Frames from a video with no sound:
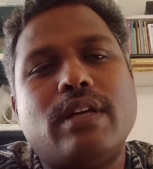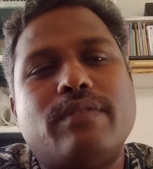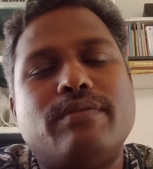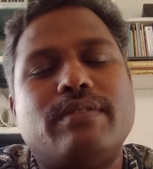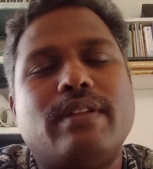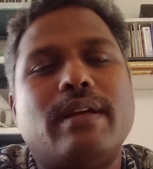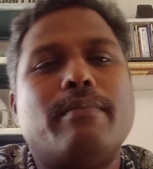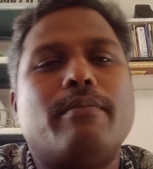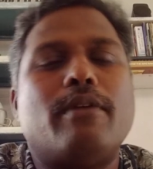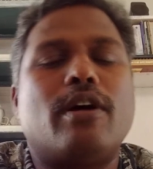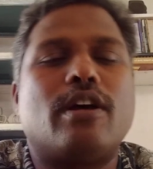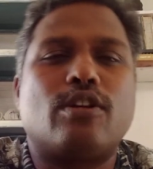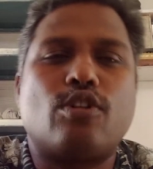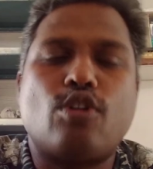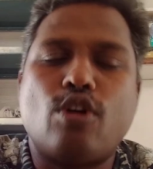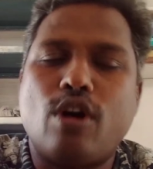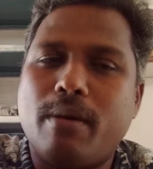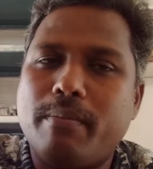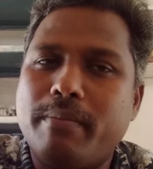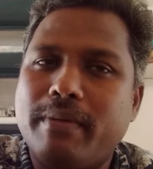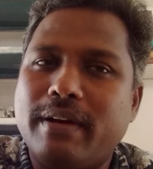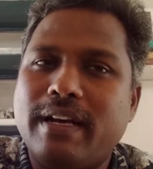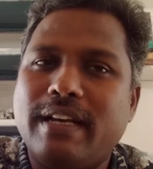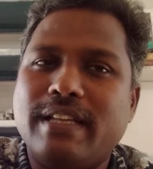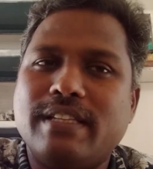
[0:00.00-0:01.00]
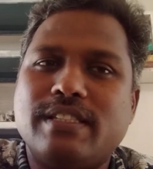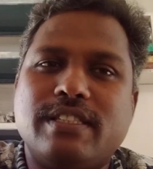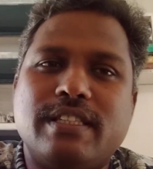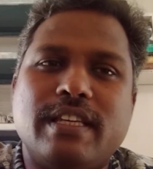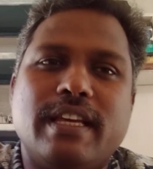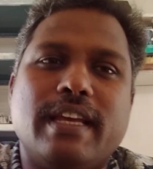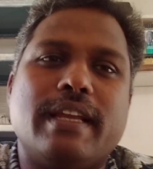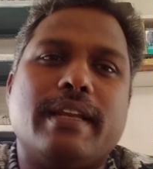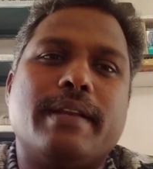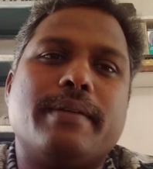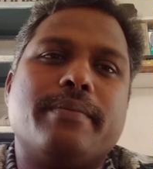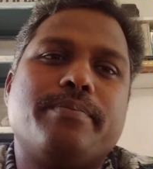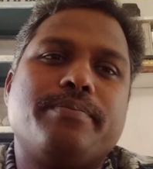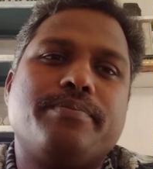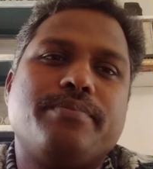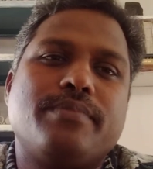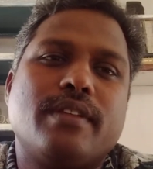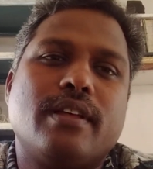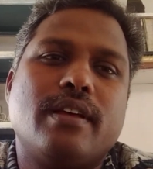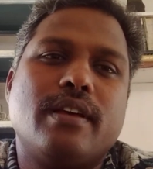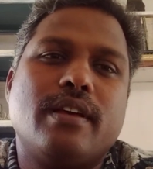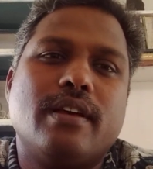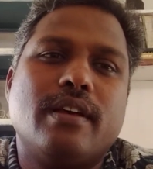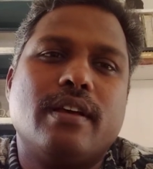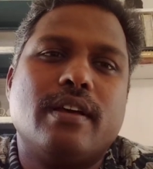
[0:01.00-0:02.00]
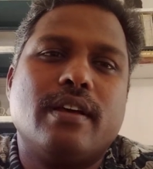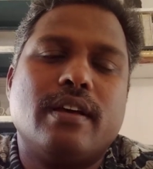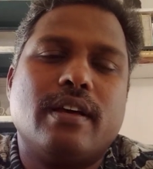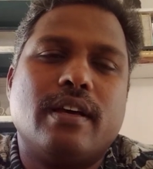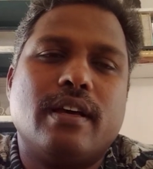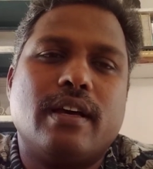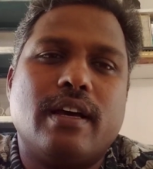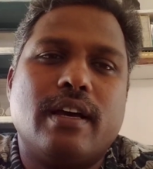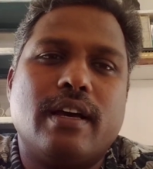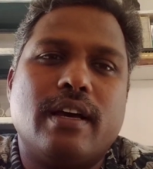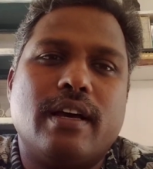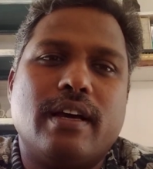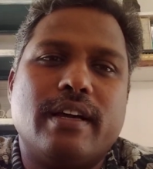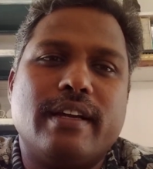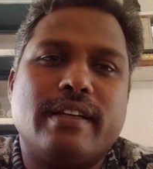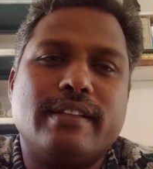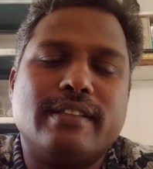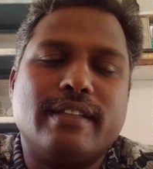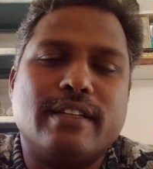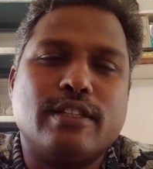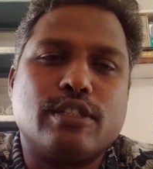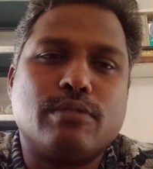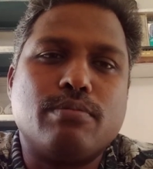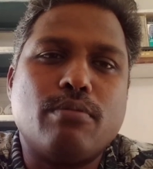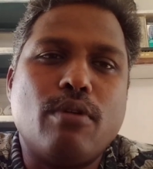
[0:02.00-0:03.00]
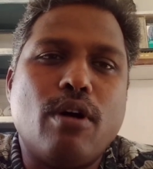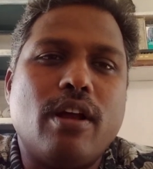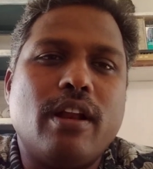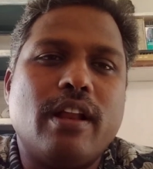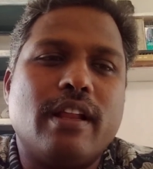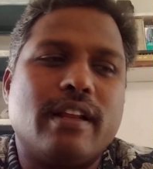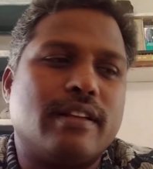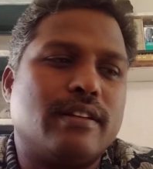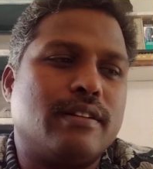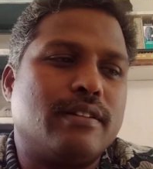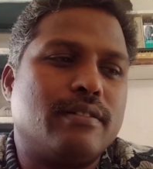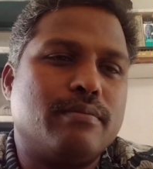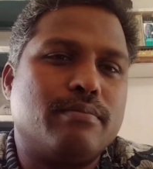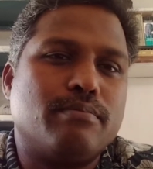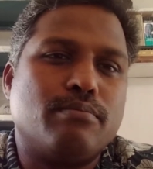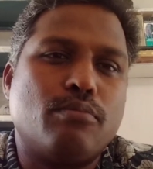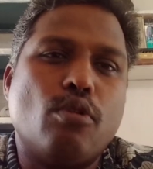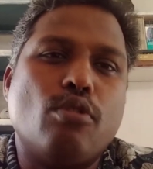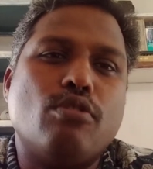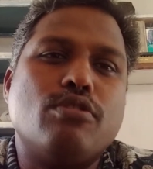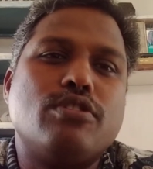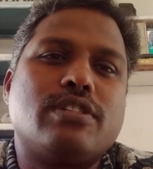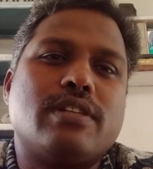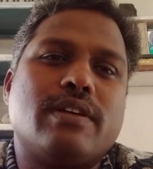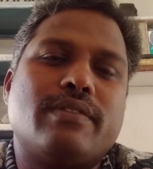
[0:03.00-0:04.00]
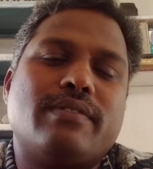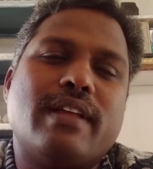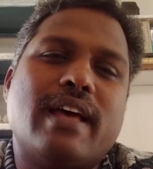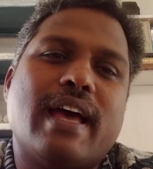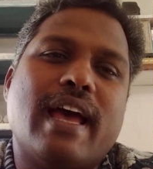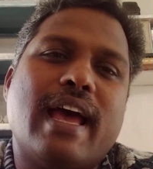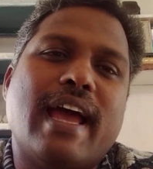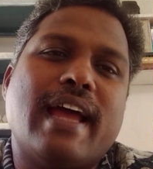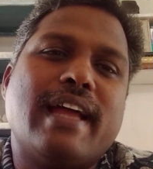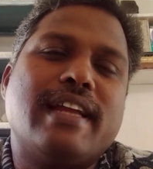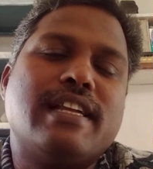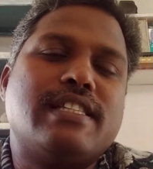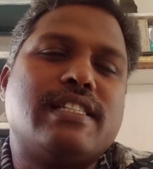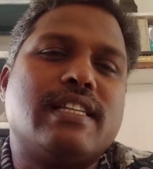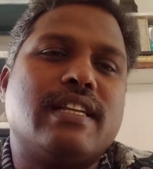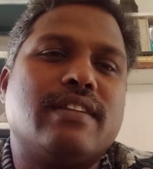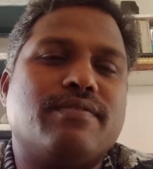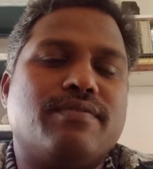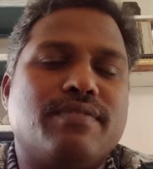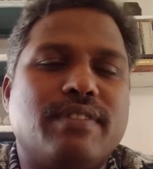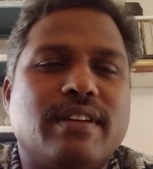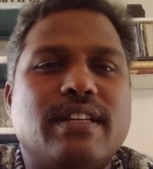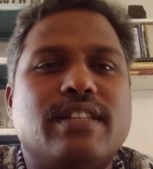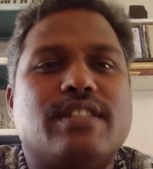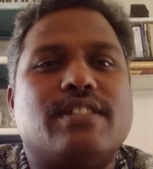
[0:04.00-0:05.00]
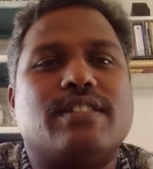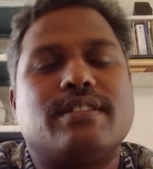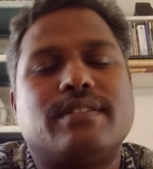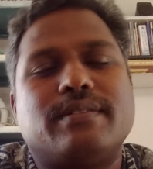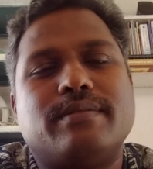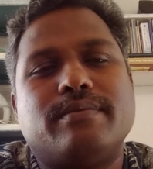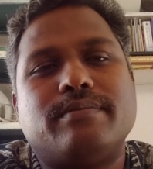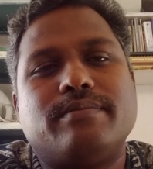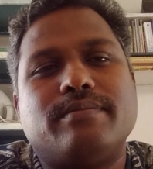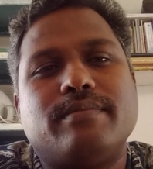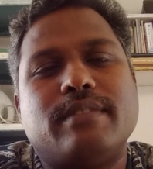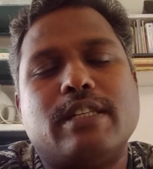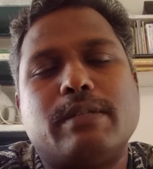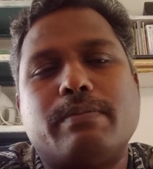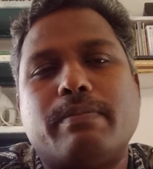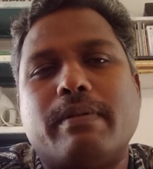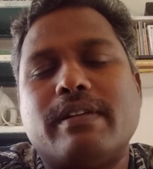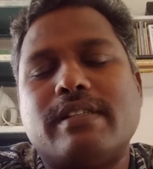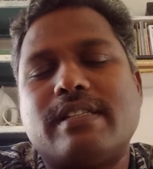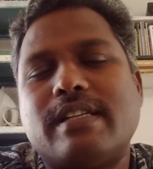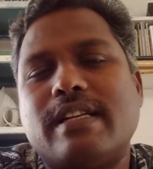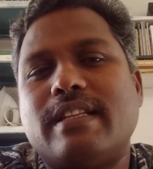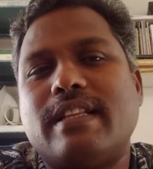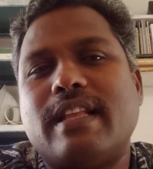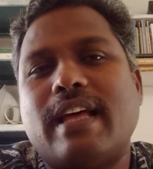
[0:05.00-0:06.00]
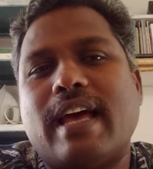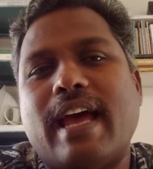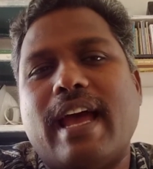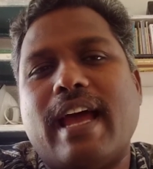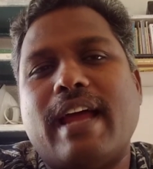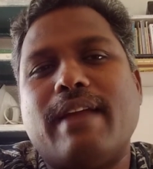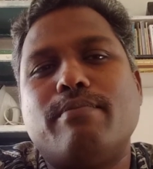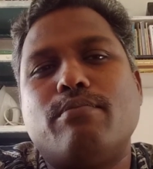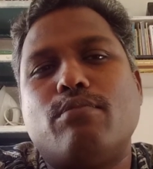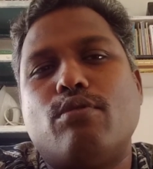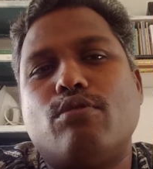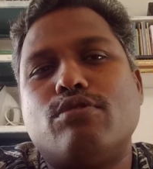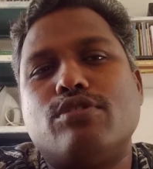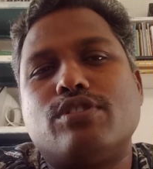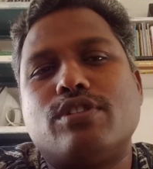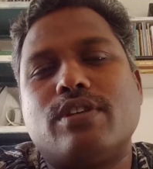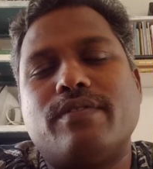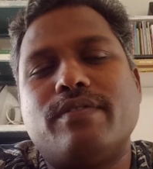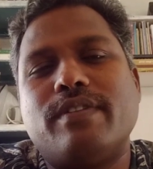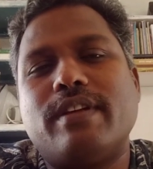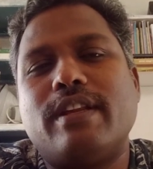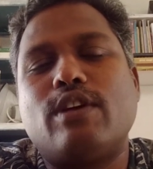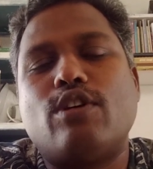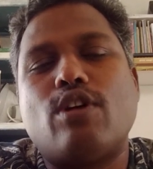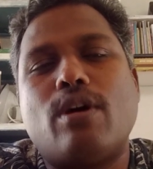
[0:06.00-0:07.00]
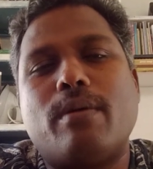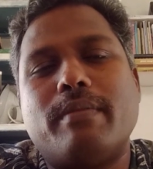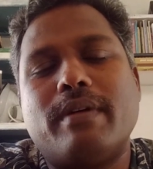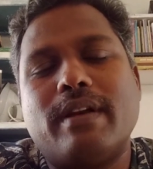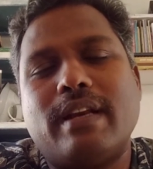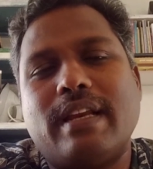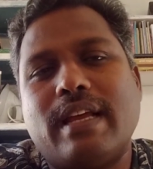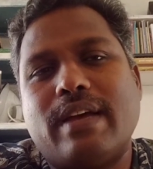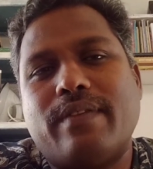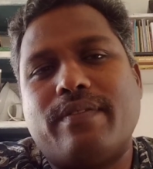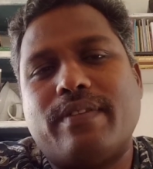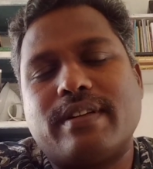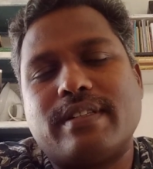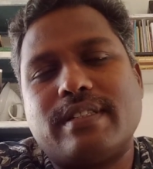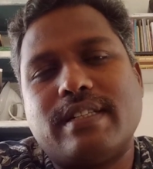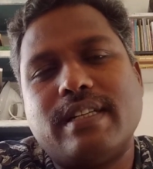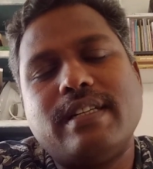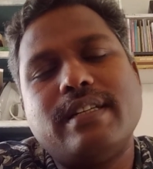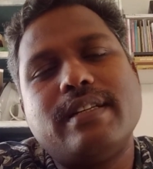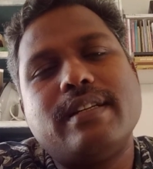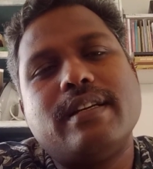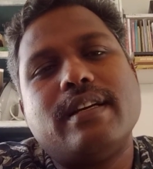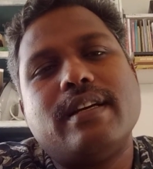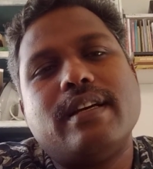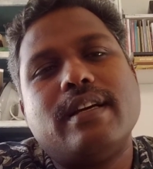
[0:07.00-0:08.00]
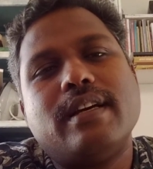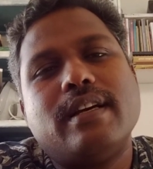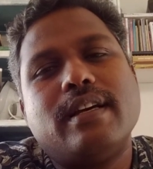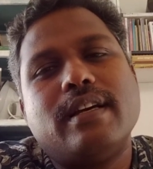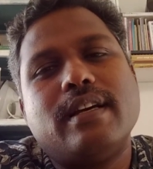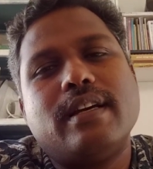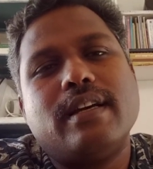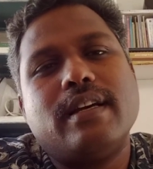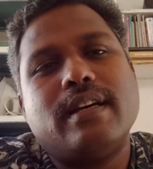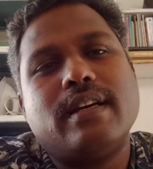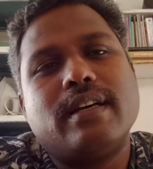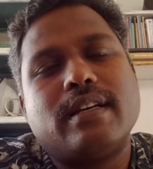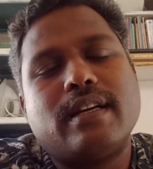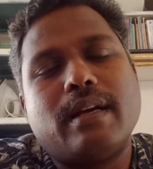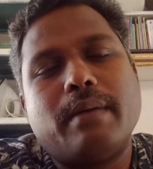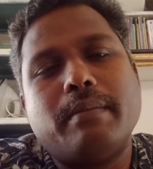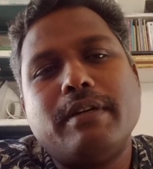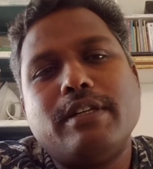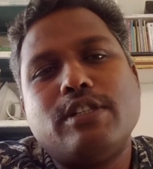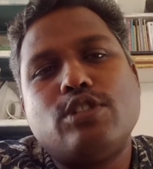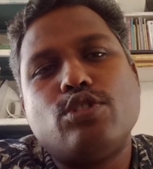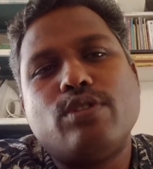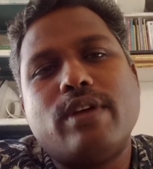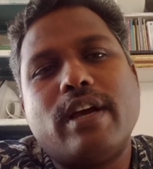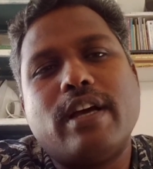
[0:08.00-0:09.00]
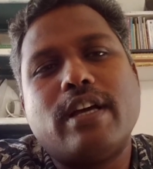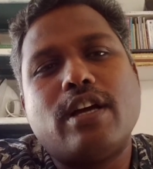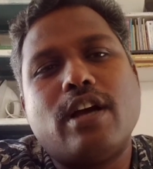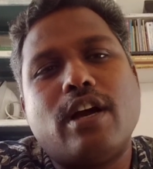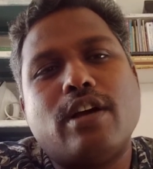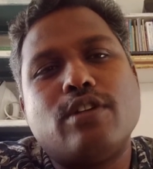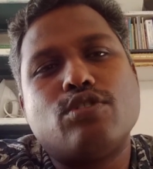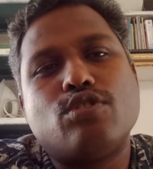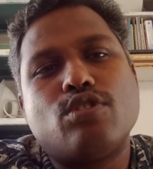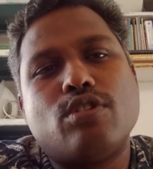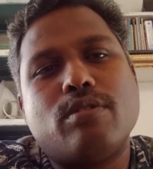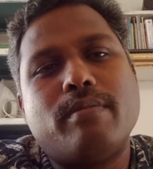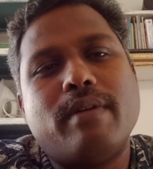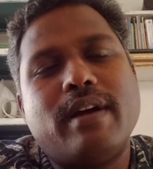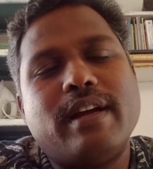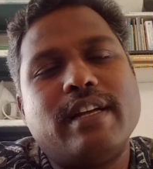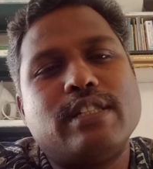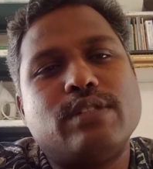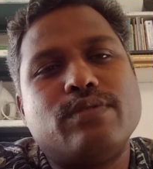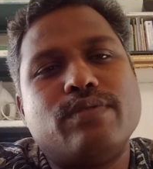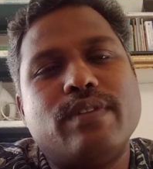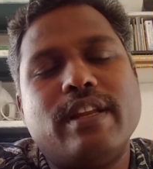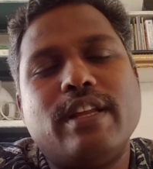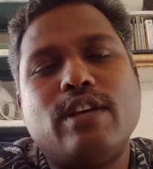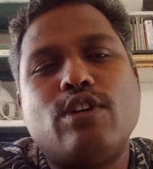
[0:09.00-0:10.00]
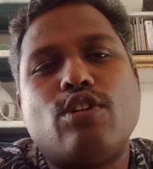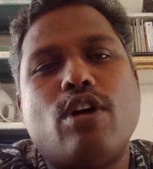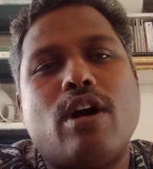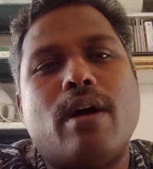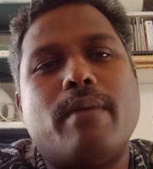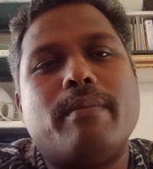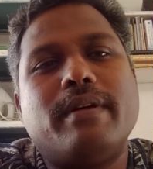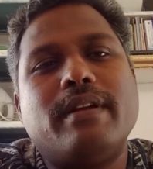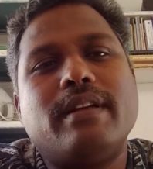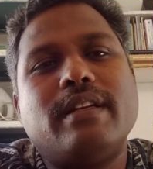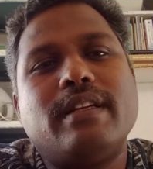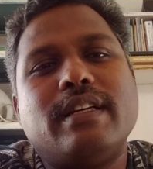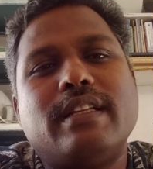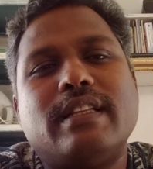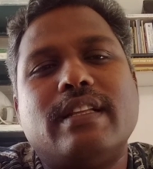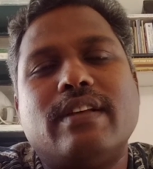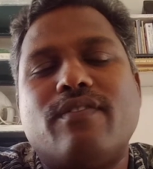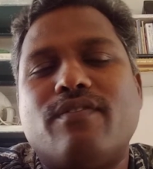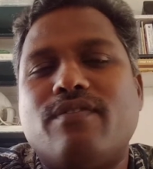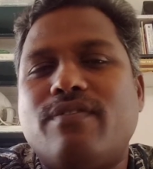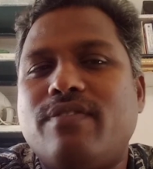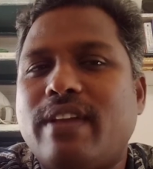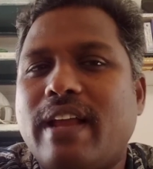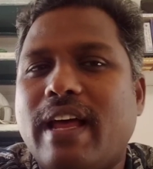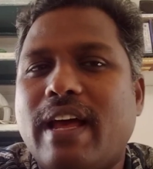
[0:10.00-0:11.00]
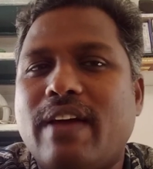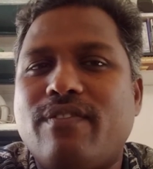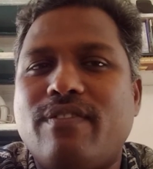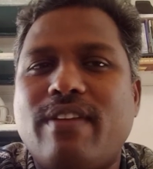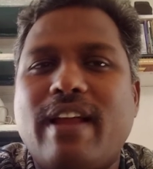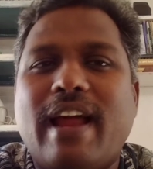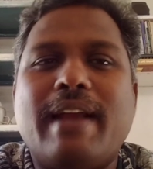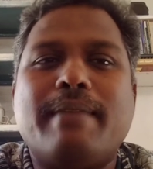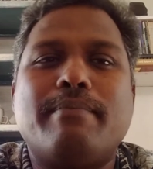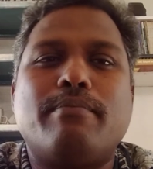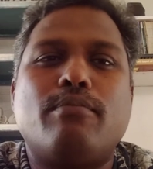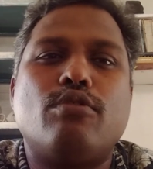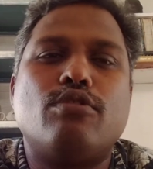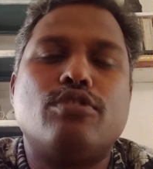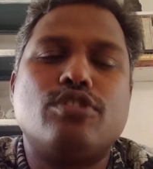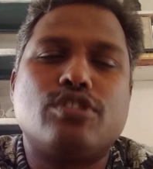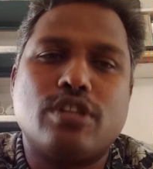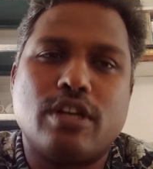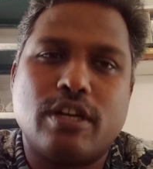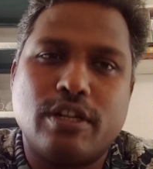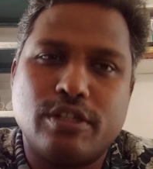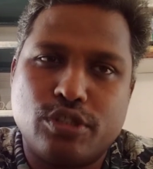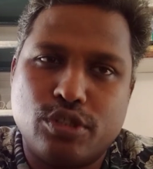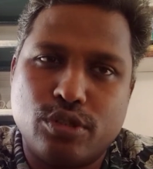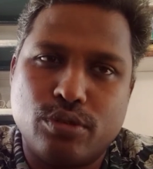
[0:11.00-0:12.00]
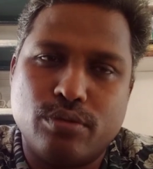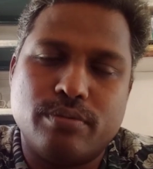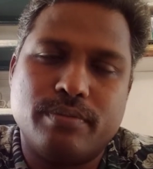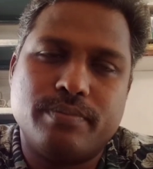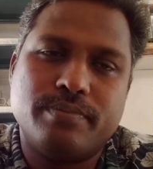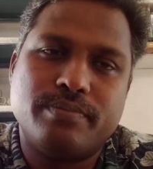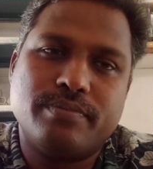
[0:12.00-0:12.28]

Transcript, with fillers: of them are commonly seen uh, in the smaller bones of the hands and feet. Especially the hand bones are very commonly affected. Coming to ecchondroma, it's very common in the fla flat bones also.